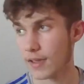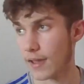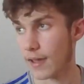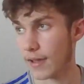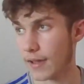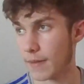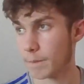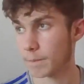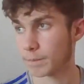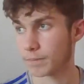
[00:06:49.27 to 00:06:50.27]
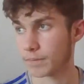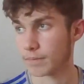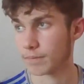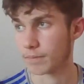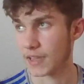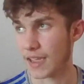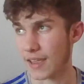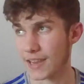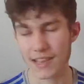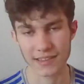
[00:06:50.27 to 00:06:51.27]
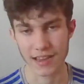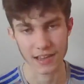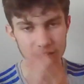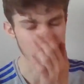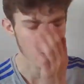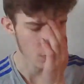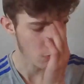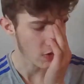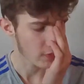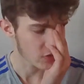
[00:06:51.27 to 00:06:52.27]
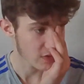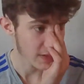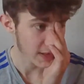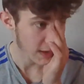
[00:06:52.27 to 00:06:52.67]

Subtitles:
But yeah, Nate Diaz, I don't know what he was doing in